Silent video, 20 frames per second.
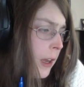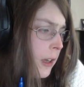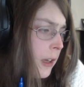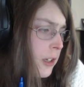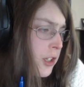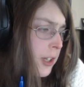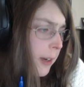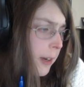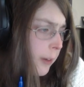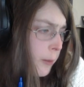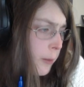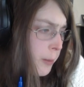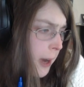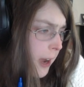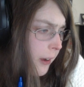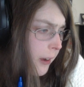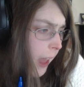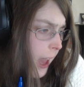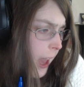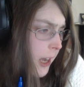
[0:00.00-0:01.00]
Sherrod
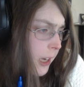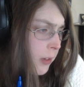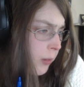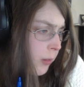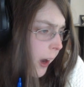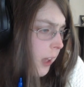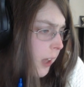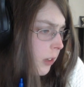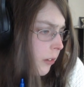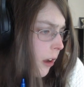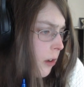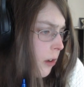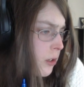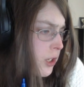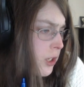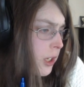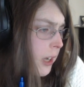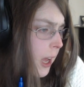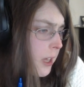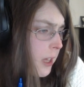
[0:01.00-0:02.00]
Brown added, railroads
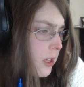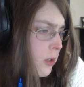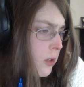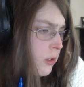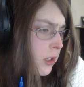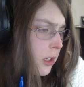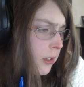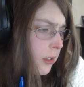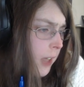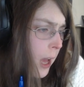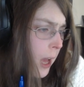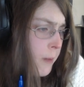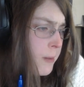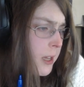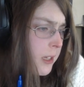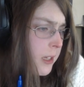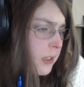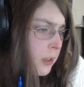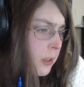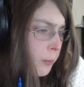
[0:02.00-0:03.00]
should not use their
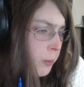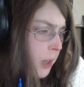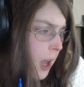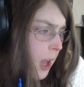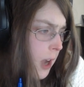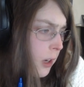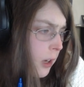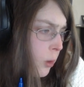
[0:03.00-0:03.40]
lobbyists to block